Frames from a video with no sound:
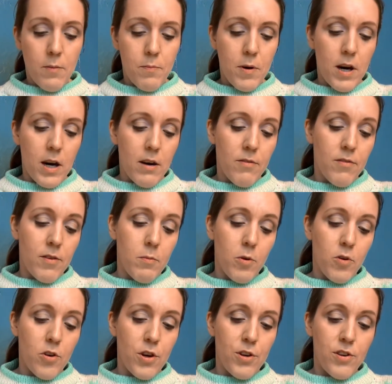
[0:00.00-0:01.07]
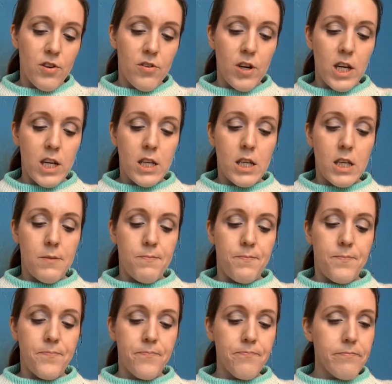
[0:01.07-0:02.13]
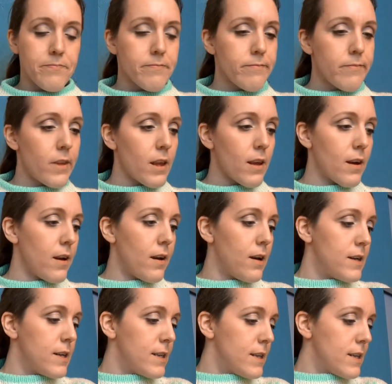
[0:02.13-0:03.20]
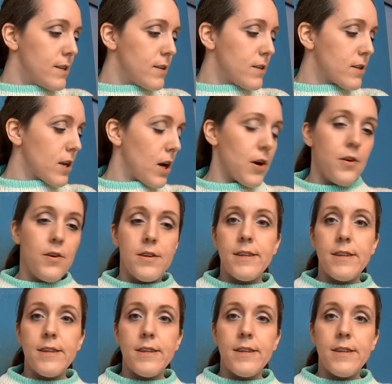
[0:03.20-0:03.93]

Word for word: apart from groceries so